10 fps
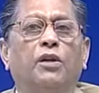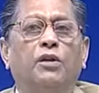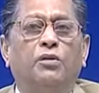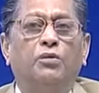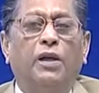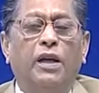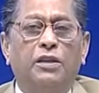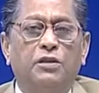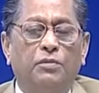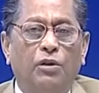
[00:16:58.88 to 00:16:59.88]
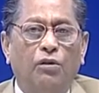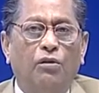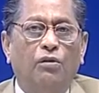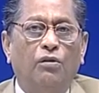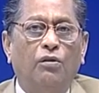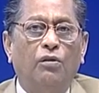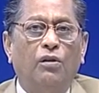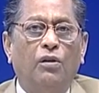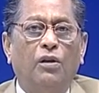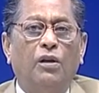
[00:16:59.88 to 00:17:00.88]
or 2 ranks below.
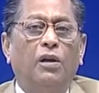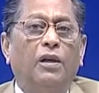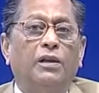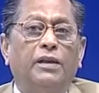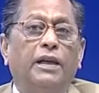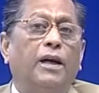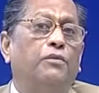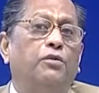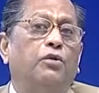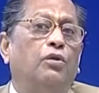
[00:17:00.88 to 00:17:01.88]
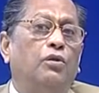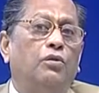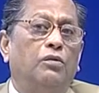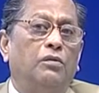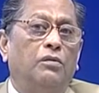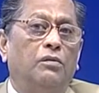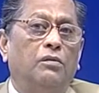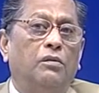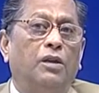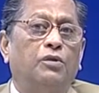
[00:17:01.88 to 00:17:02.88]
They have to go
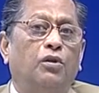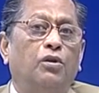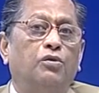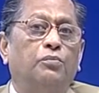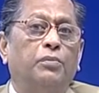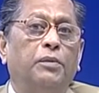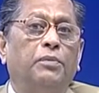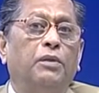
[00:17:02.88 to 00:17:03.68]
and talk to people